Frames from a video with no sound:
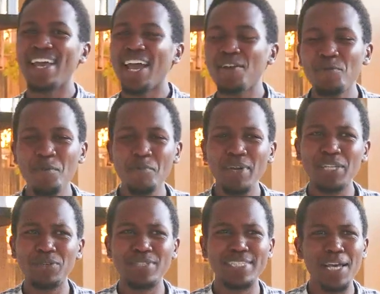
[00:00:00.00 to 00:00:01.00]
I remember
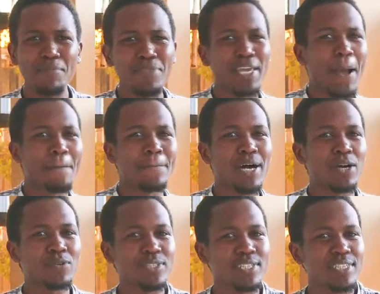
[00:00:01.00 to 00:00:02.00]
it was something
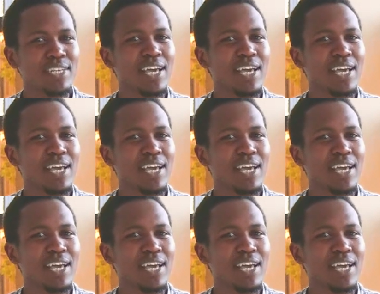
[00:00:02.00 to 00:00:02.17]
about